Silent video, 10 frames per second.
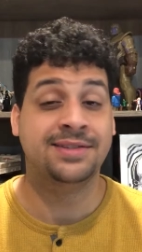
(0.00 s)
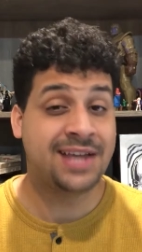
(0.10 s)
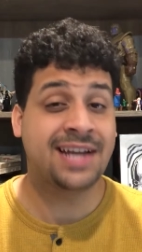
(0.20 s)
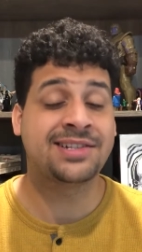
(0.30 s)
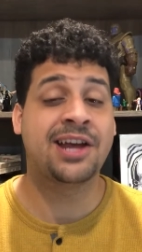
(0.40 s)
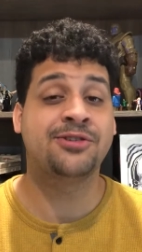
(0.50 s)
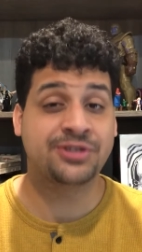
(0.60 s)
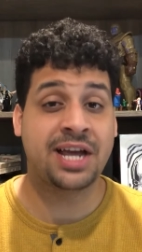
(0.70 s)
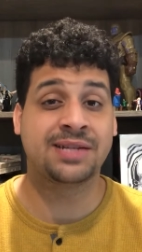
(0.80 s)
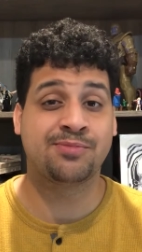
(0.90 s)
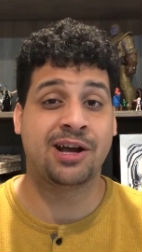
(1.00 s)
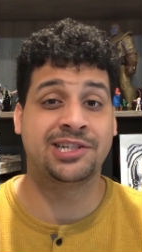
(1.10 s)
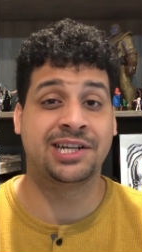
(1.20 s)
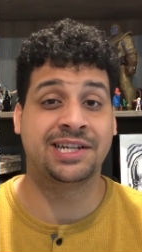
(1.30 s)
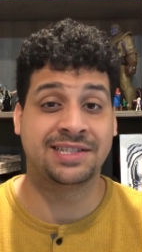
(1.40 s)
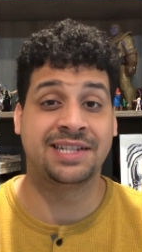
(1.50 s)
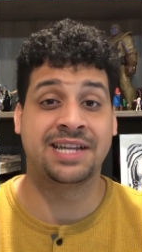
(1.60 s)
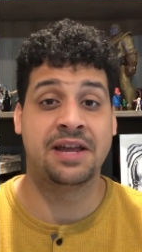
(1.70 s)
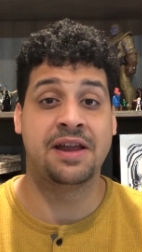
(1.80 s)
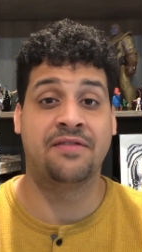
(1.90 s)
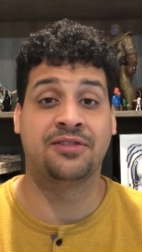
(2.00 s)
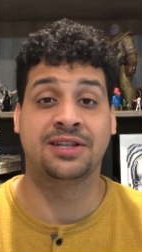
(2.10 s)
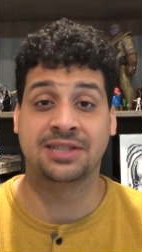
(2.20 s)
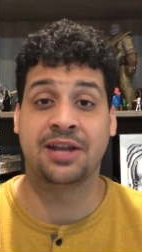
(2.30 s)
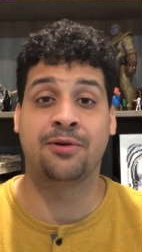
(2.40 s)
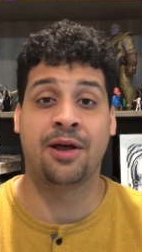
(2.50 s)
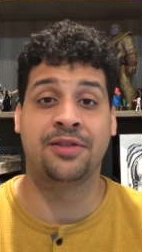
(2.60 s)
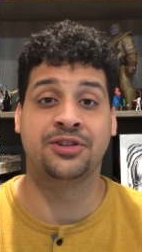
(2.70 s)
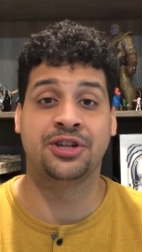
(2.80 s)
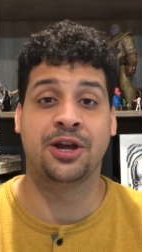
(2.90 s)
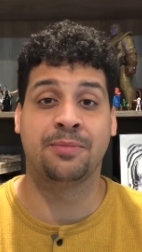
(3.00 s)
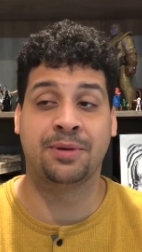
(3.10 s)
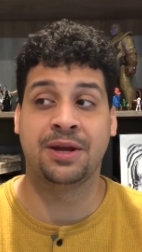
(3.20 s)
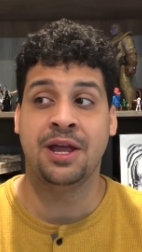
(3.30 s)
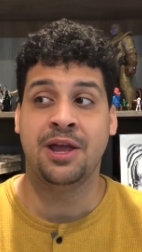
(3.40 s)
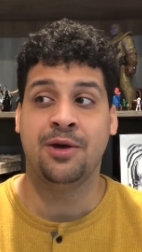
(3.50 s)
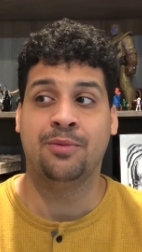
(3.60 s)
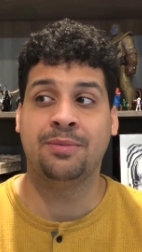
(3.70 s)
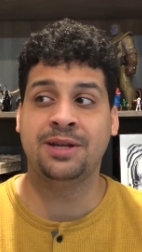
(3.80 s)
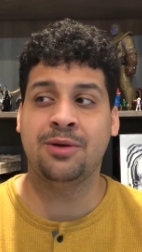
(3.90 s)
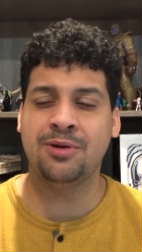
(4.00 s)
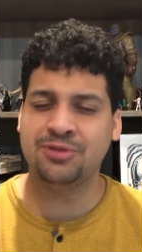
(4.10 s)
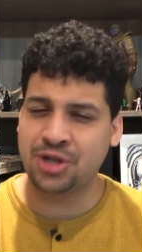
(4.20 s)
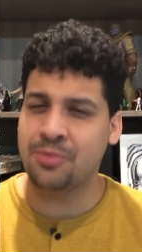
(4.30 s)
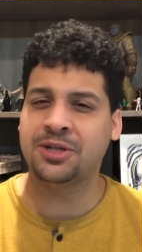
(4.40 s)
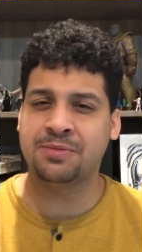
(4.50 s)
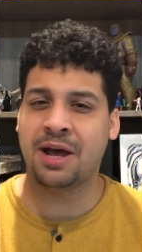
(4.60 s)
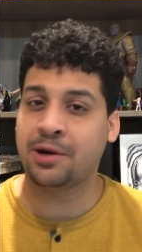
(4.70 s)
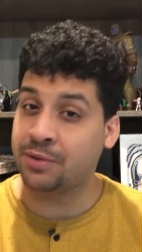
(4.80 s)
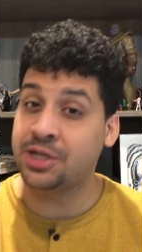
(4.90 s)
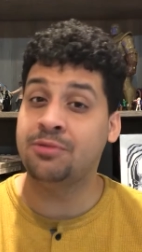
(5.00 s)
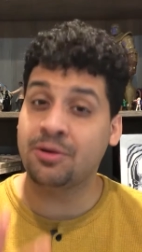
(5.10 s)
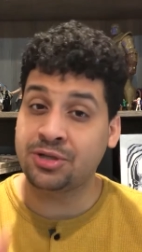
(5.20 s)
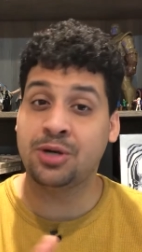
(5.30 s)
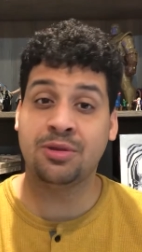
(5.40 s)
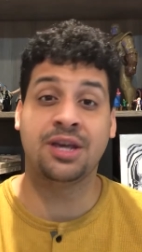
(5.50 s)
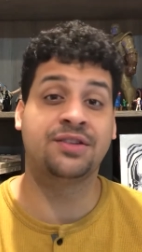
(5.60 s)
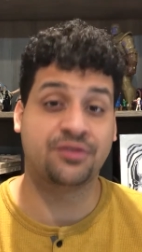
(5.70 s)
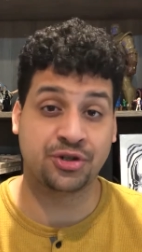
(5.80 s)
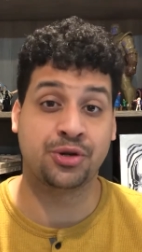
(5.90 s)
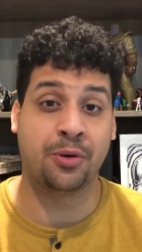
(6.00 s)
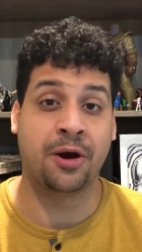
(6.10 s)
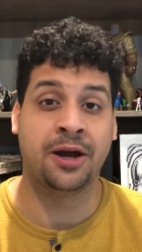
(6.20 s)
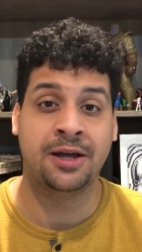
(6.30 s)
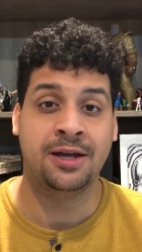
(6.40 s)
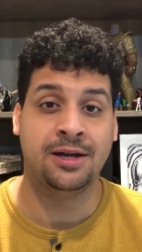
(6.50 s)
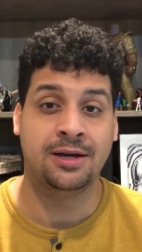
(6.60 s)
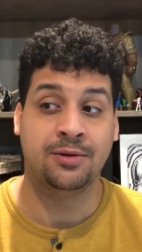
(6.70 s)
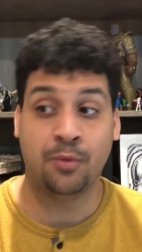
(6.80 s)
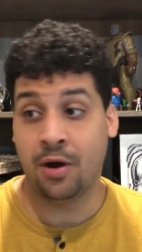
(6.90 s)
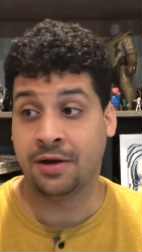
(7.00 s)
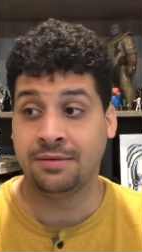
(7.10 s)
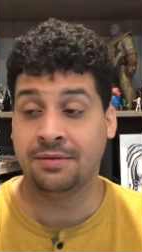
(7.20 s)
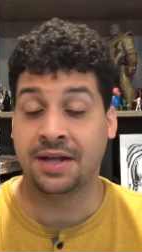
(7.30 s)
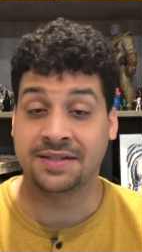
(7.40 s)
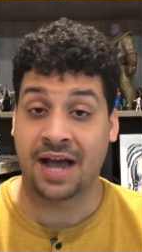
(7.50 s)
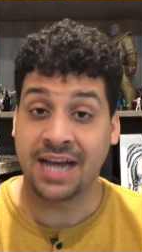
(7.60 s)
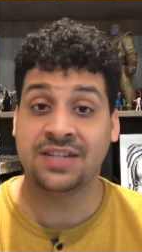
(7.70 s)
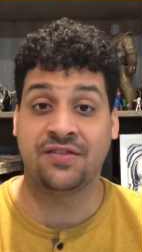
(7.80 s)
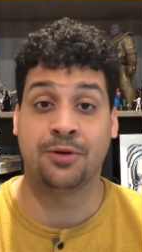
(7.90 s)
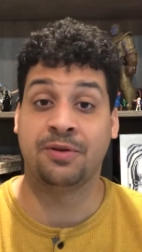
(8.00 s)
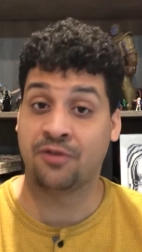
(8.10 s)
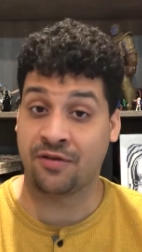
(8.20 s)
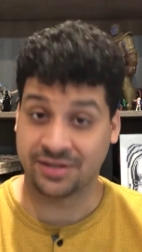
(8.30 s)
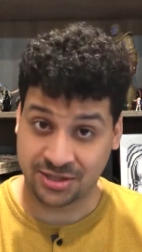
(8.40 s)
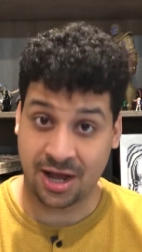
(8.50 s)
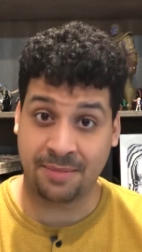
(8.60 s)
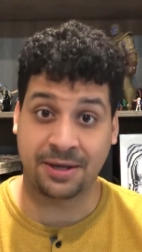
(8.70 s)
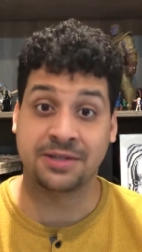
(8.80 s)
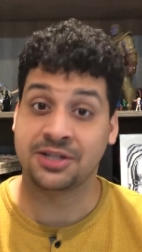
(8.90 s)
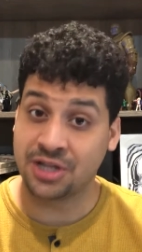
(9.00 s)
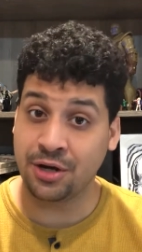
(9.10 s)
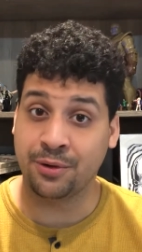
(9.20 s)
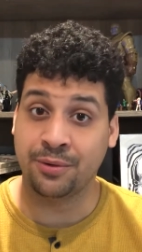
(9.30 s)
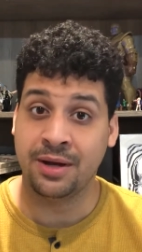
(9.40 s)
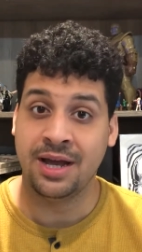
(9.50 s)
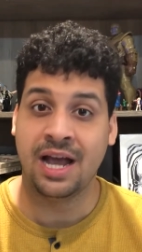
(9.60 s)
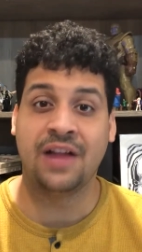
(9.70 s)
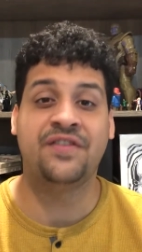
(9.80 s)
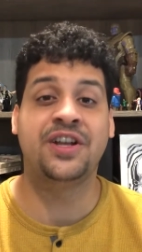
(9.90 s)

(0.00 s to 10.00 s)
Zack Snyder's next project is set to hit Netflix later on this year, but while we don't know too much about it, we do know two things for sure. One, it's a heist film involving zombies, and two, it